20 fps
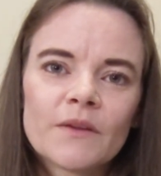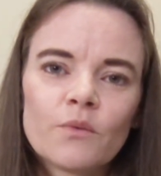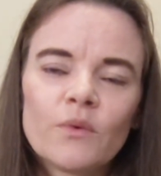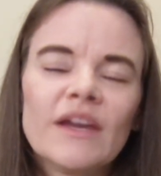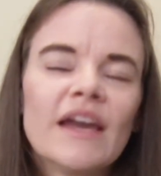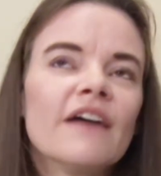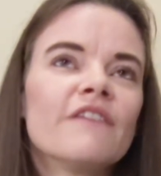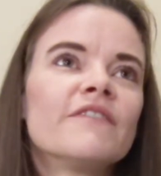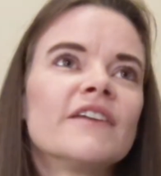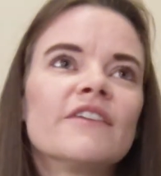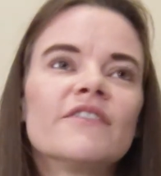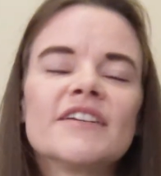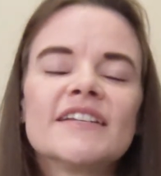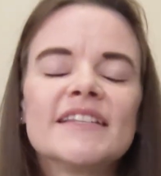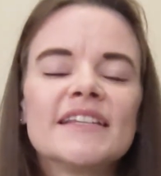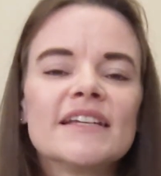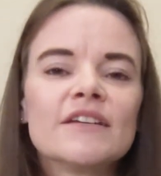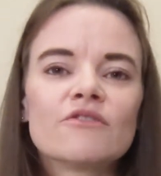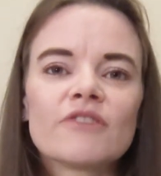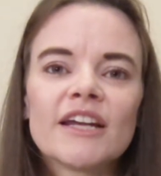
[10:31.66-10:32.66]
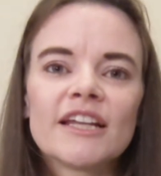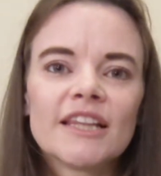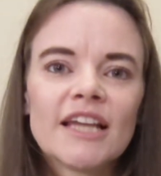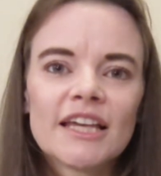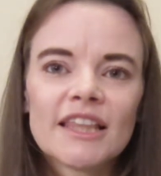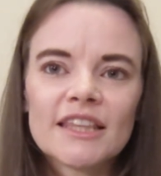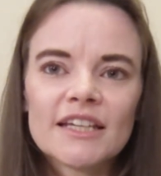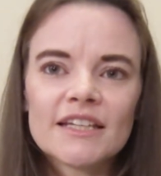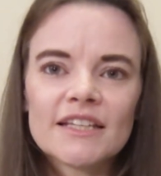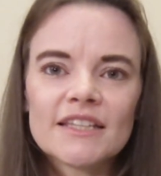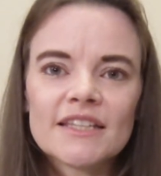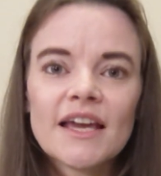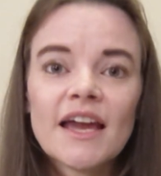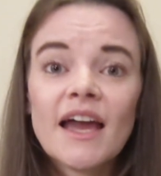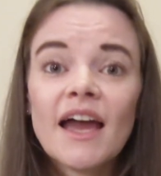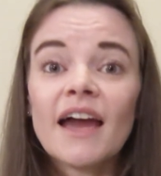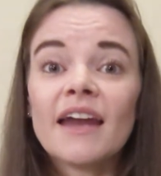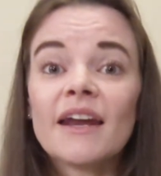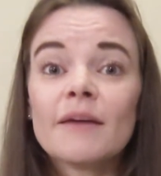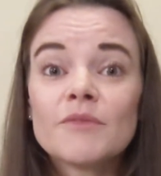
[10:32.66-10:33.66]
We have never seen rain like this.
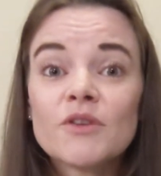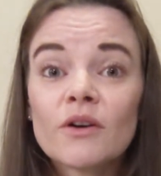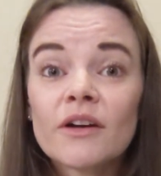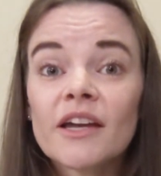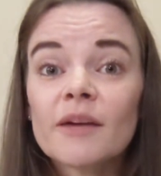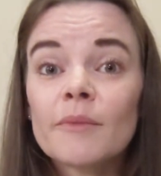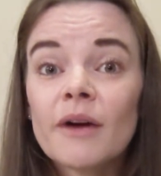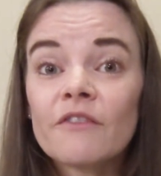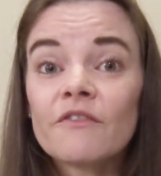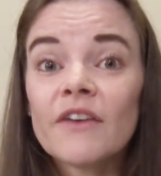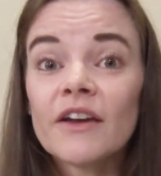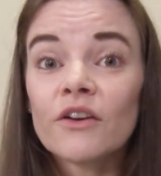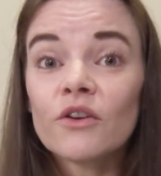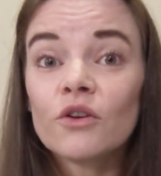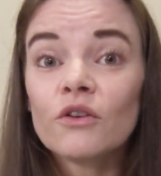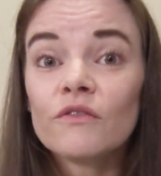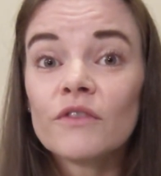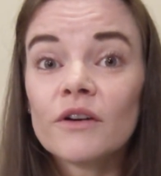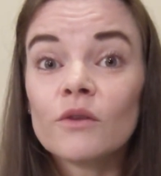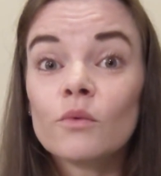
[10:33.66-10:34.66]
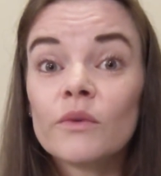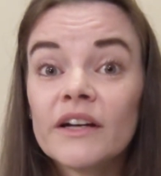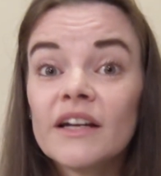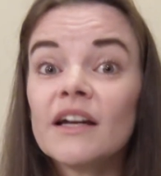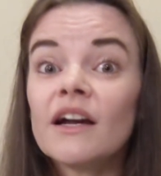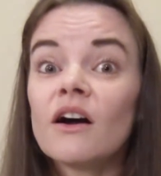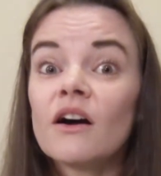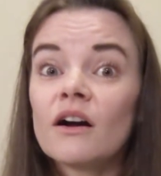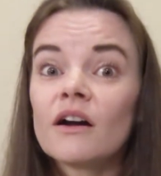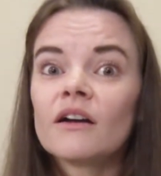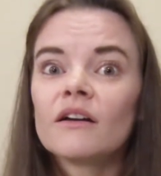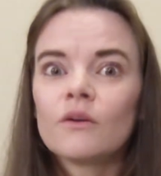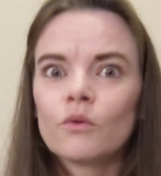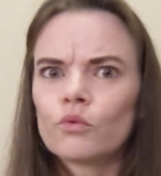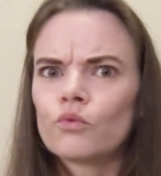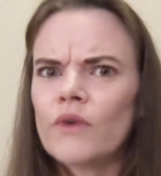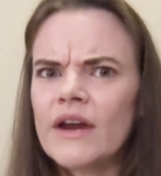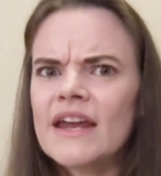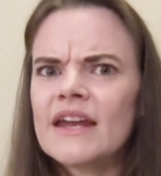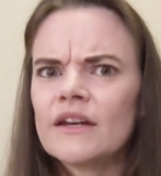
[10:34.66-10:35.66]
And I'm talking about Vancouver. We are
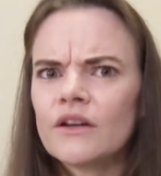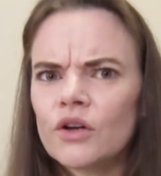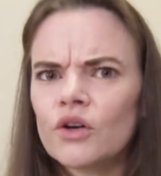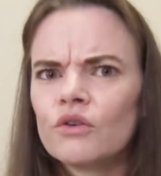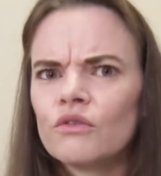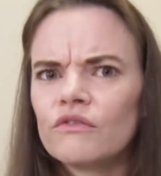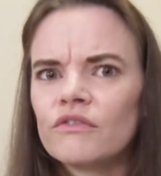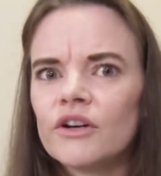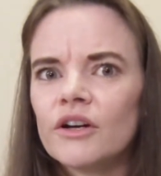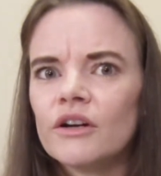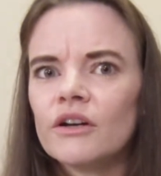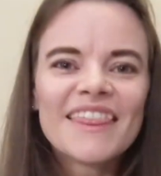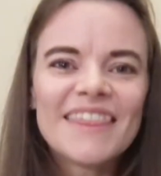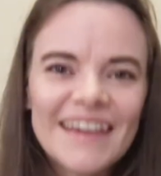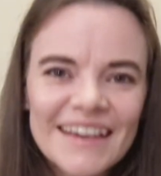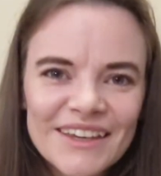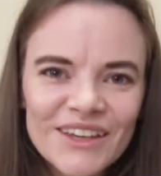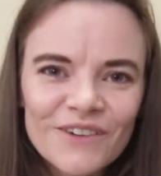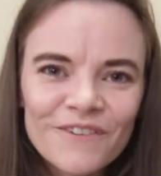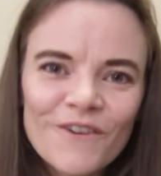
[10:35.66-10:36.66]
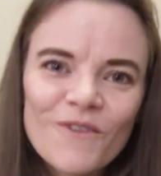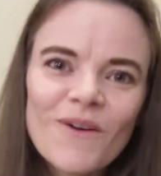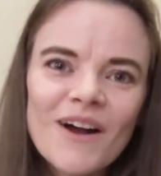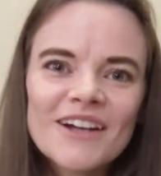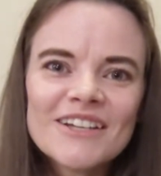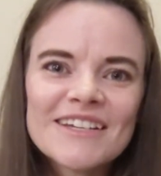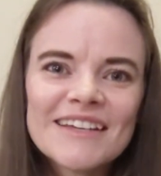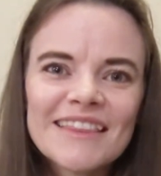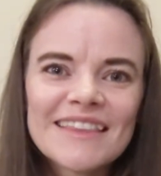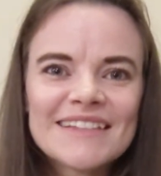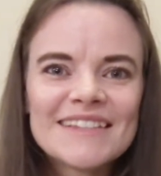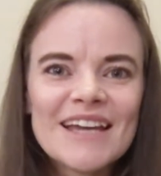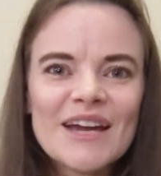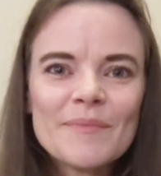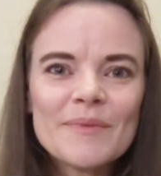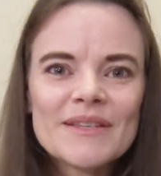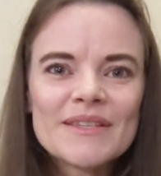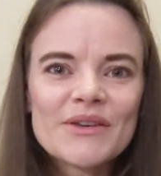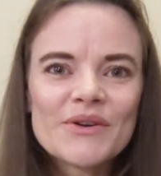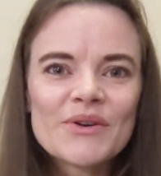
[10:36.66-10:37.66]
Raincouver. Thank you for watching this
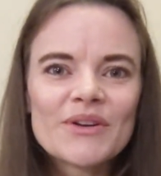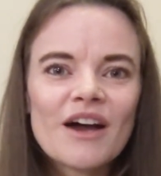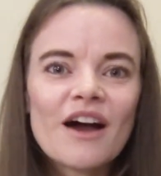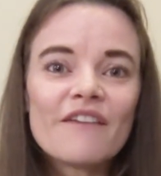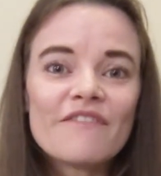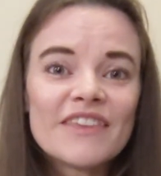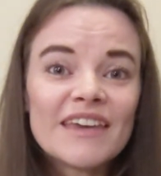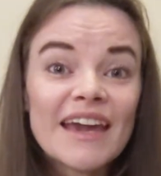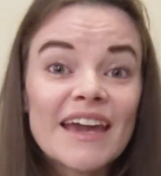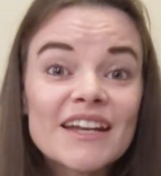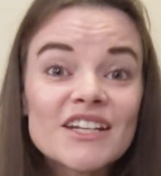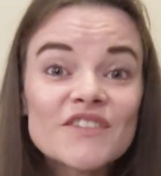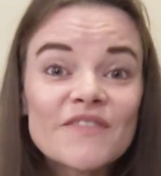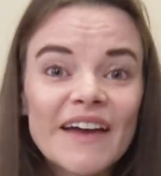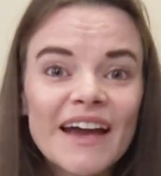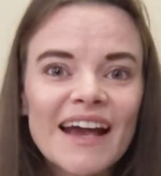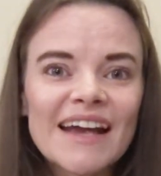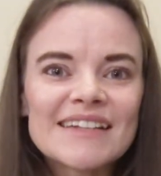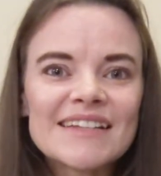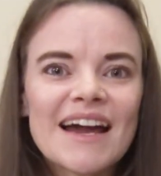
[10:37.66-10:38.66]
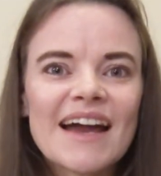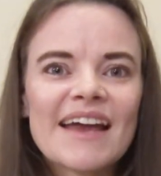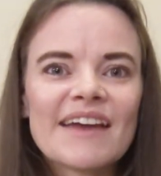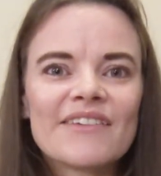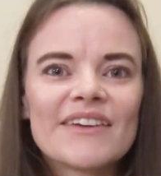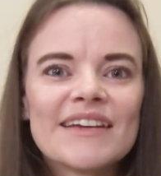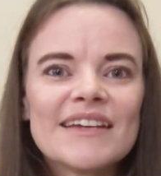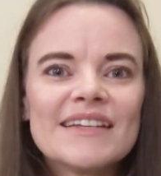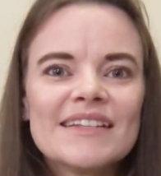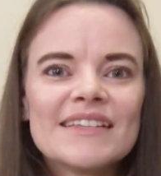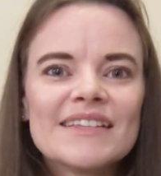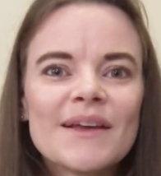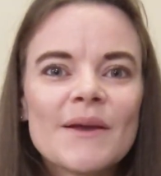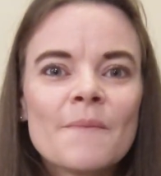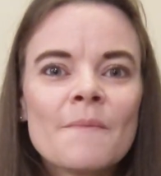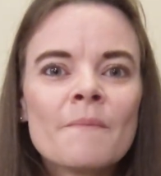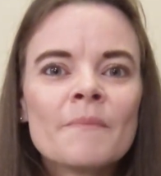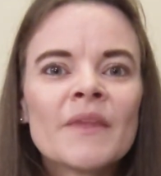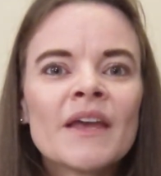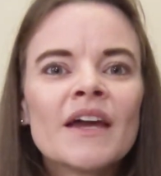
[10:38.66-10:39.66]
episode of the HVAC Diaries.
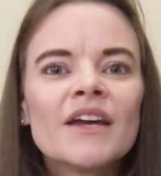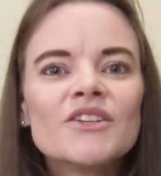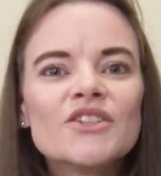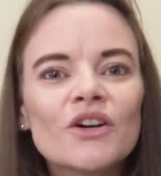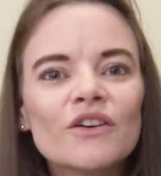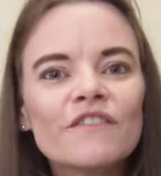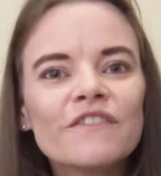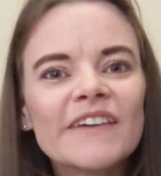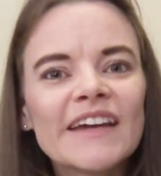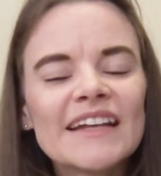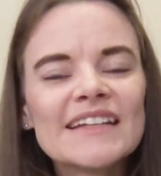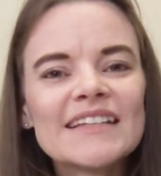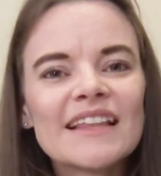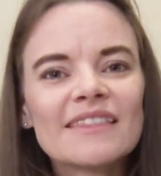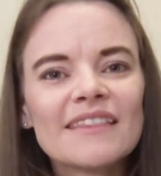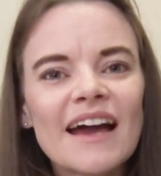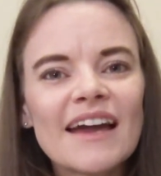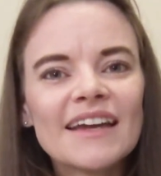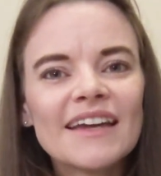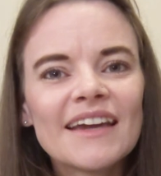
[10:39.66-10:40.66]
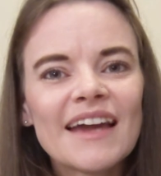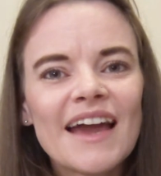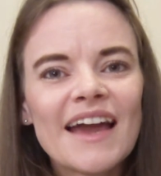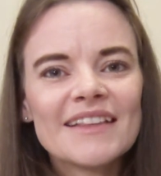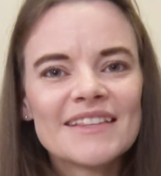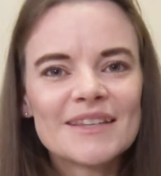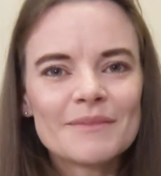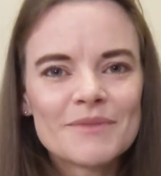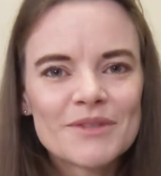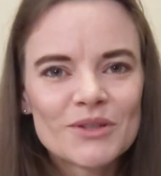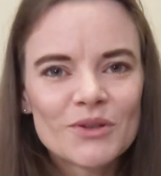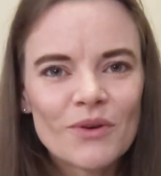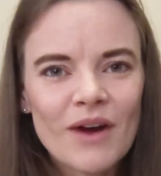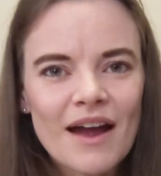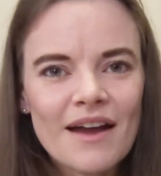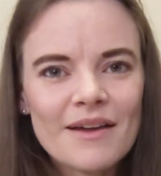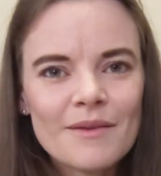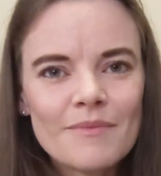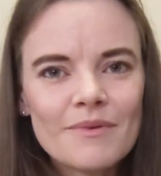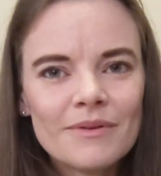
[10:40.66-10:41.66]
Don't forget to like and
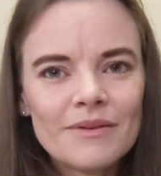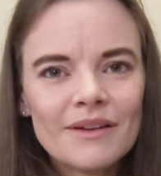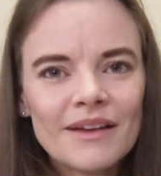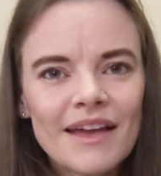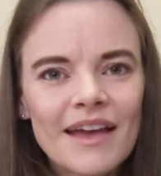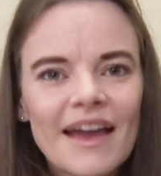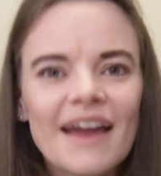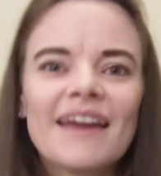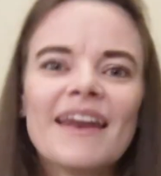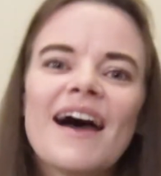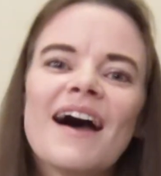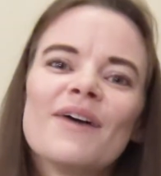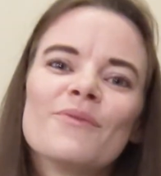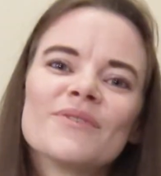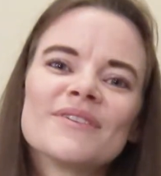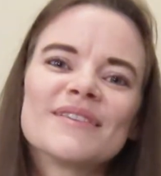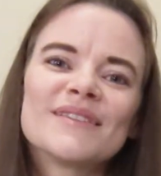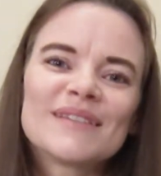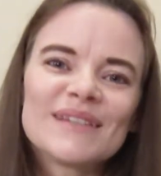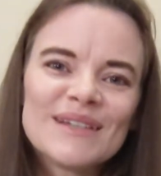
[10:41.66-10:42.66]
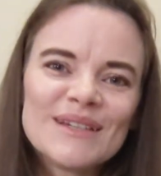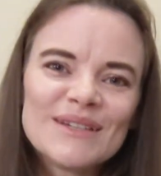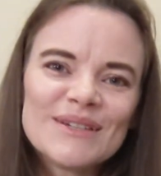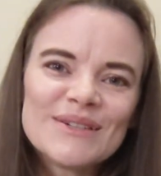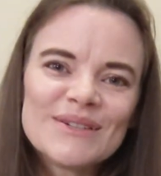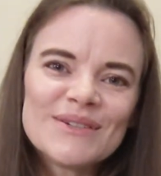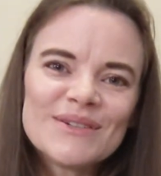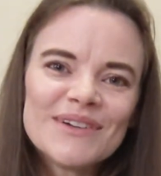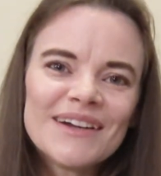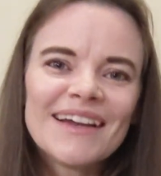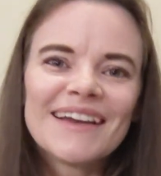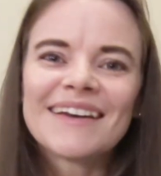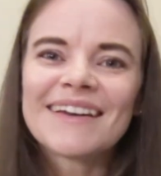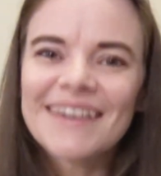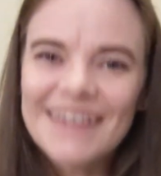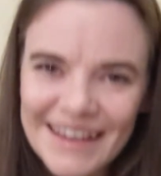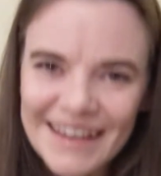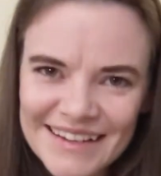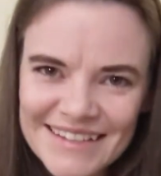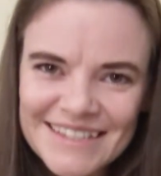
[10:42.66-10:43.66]
subscribe, and I will see you
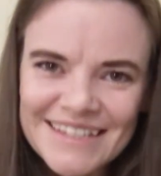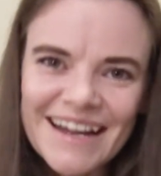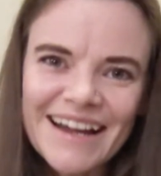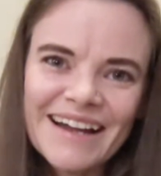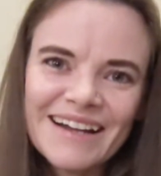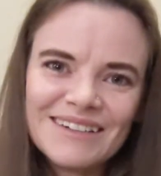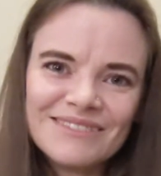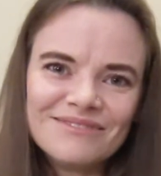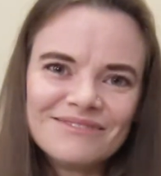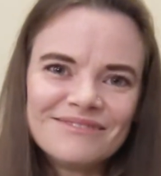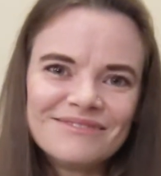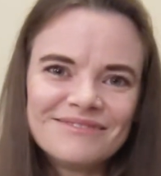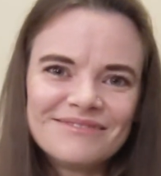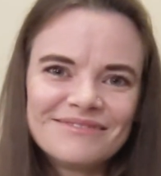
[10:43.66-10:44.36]
next time.